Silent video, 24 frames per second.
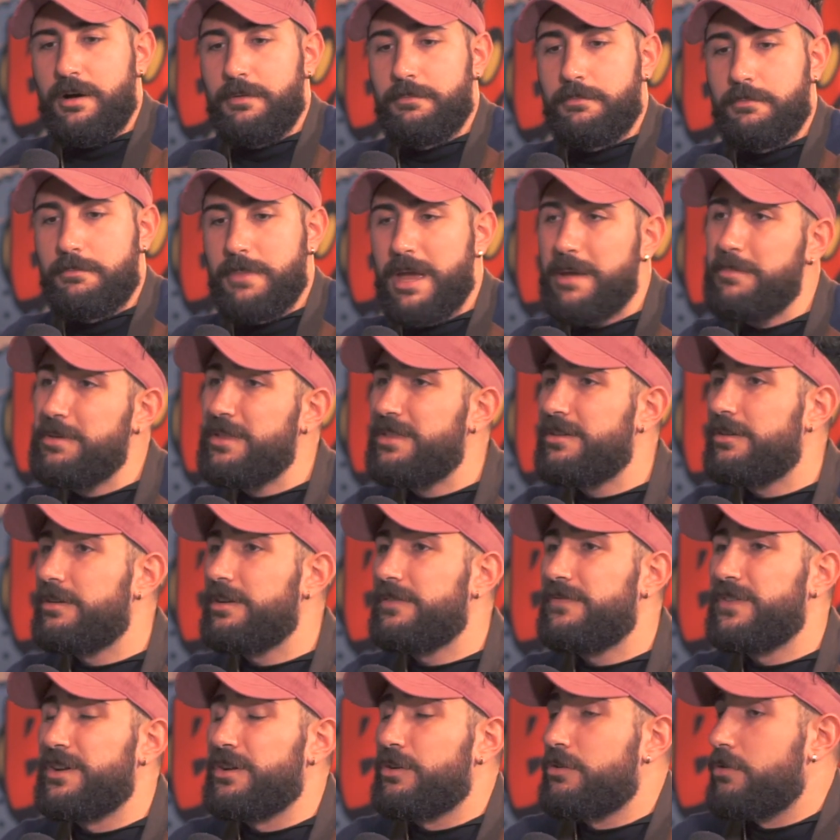Maybe they're
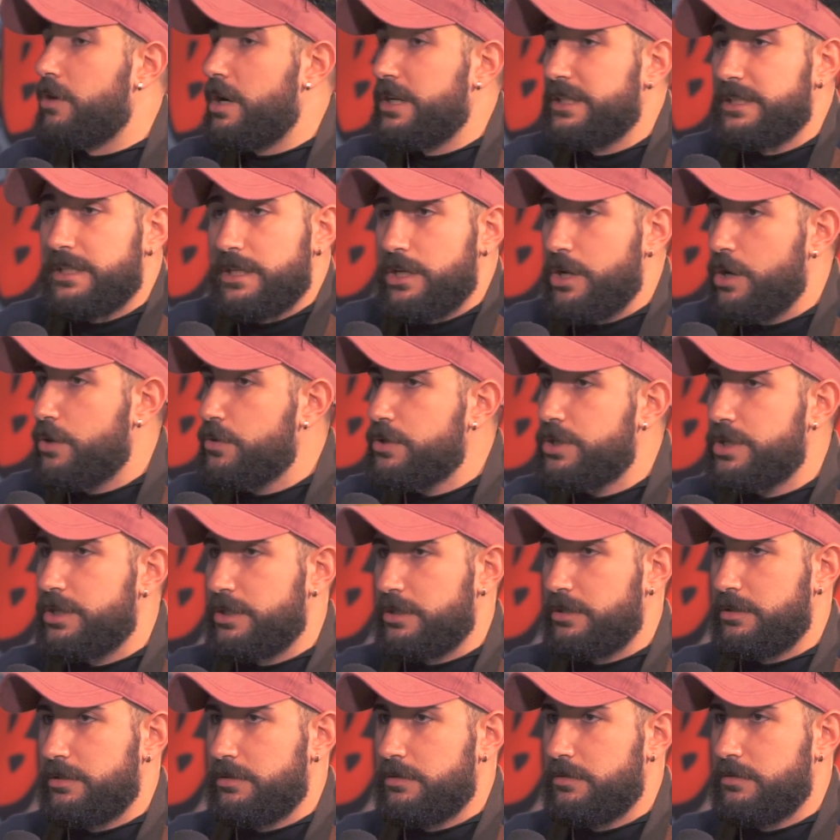even across an
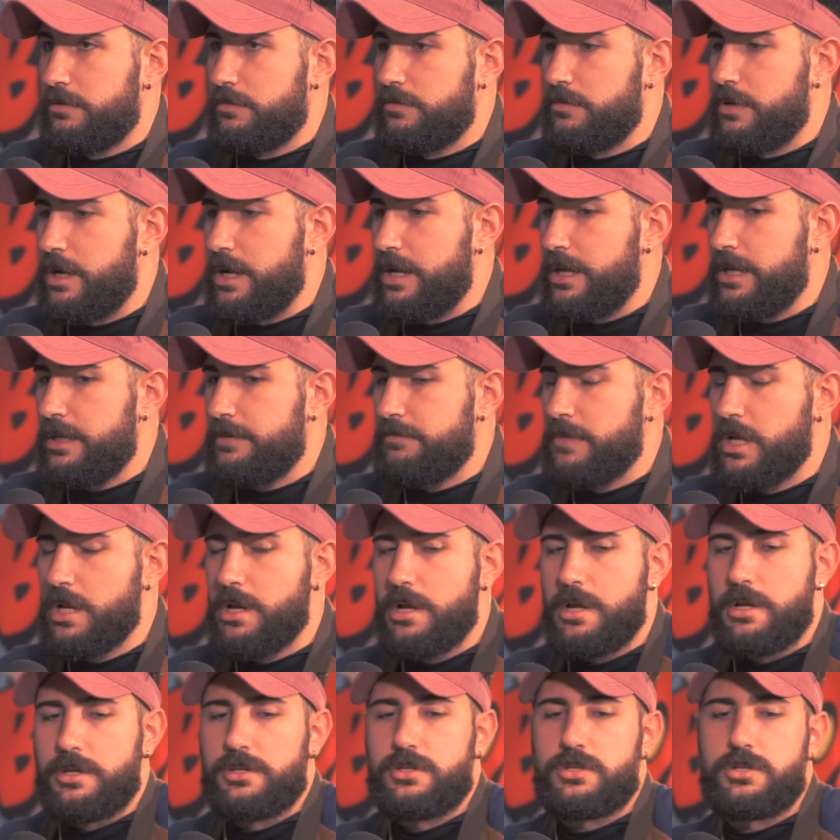ocean, right?
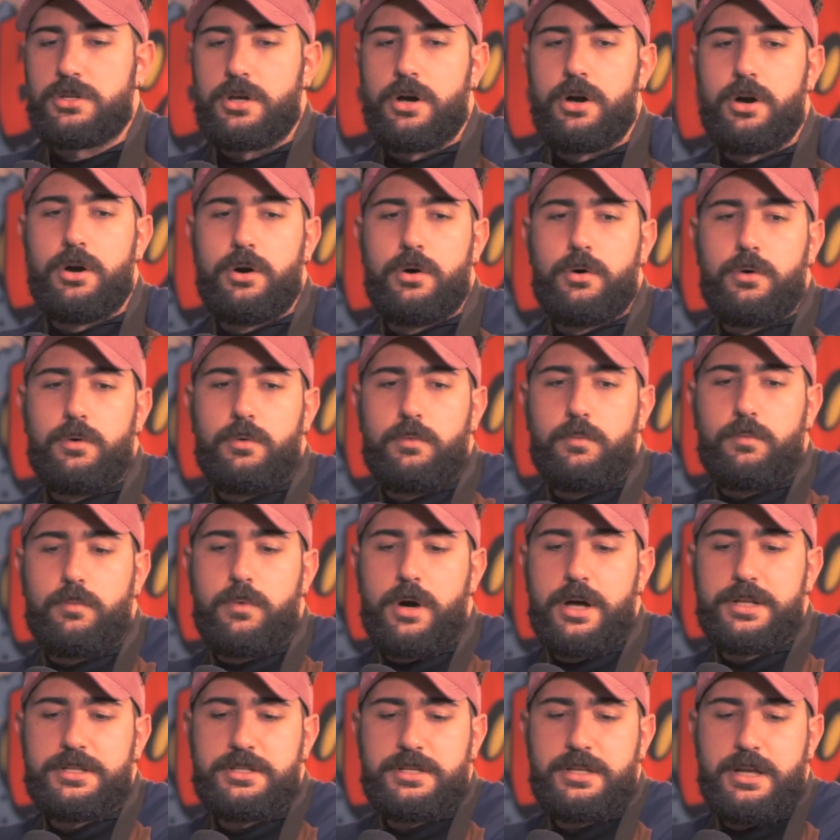So
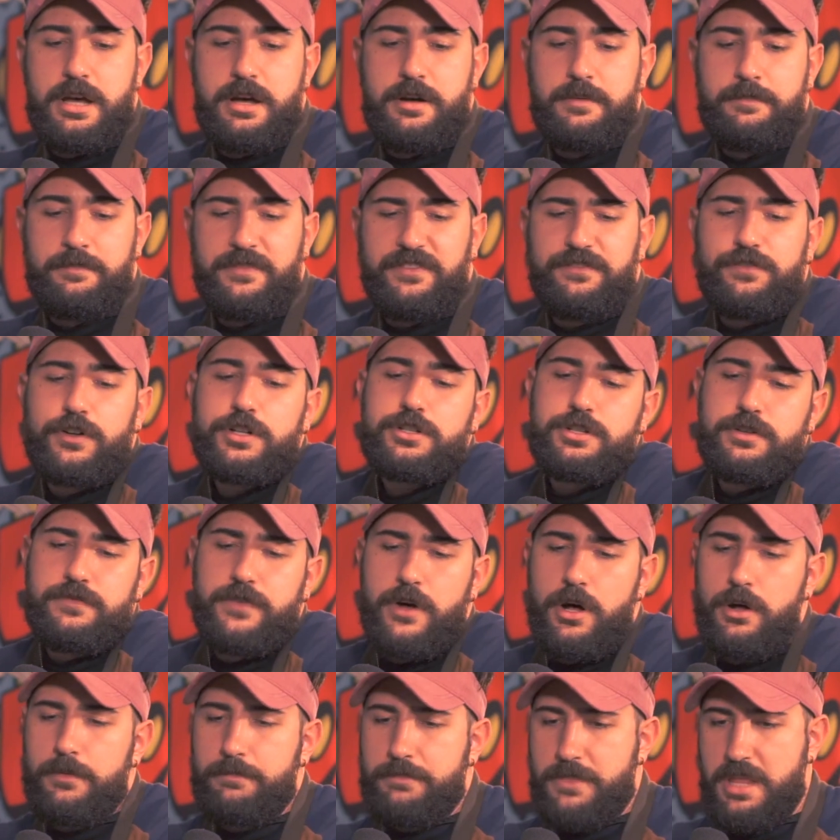what's first of
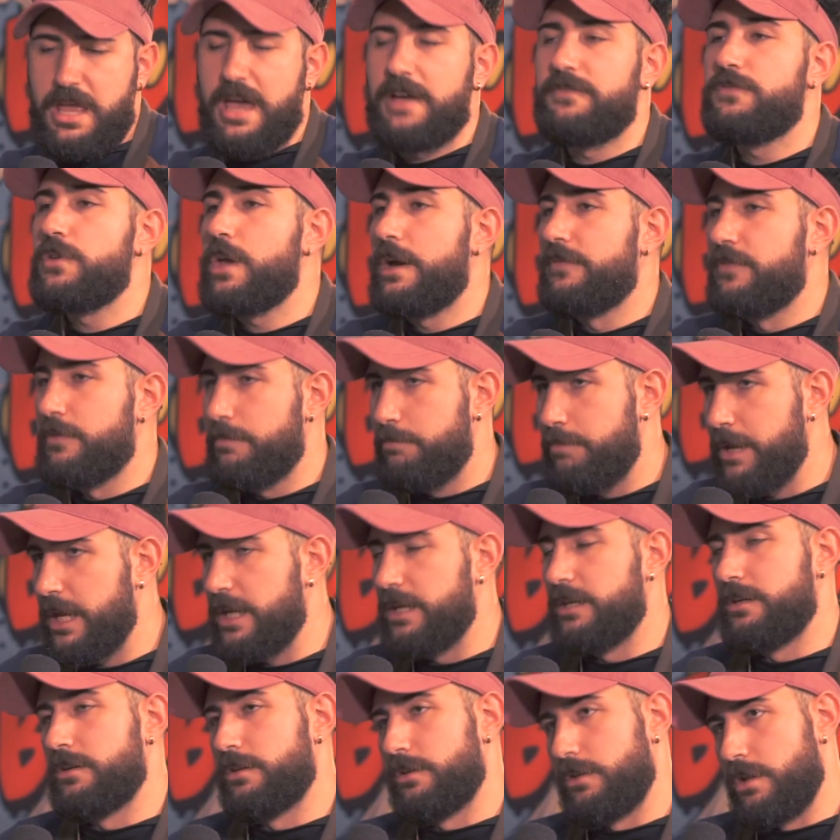all, have you ever been
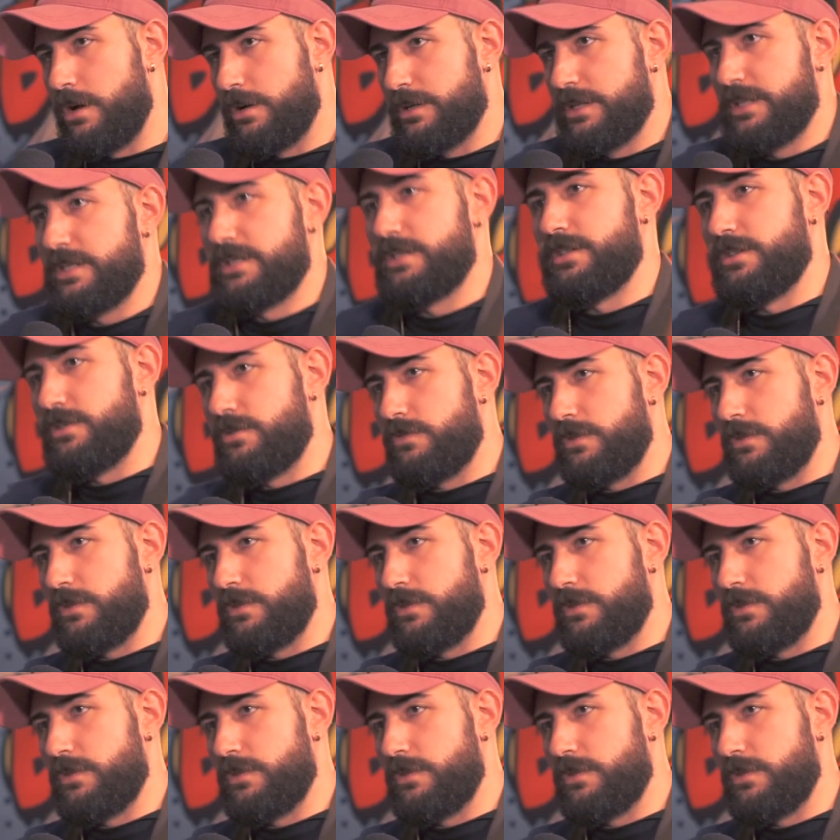in a long distance